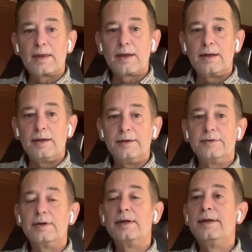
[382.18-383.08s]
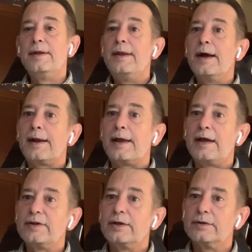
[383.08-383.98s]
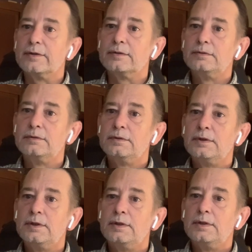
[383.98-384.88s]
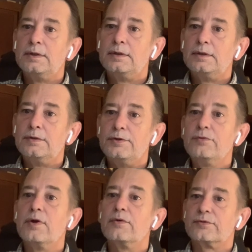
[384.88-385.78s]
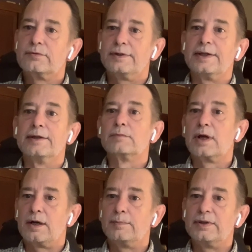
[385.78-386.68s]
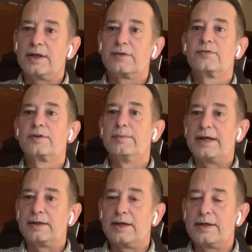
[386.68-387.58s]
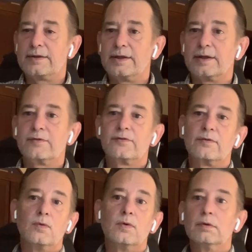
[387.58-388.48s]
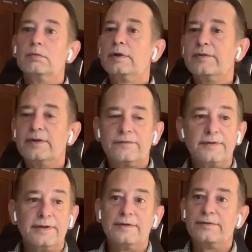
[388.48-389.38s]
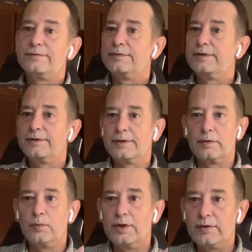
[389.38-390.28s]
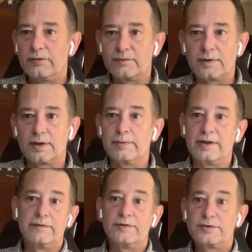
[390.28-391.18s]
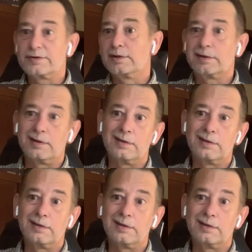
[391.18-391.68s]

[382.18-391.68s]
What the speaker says: and not having to do those, again, complex command line things, or even if Windows environment, even if it's just click,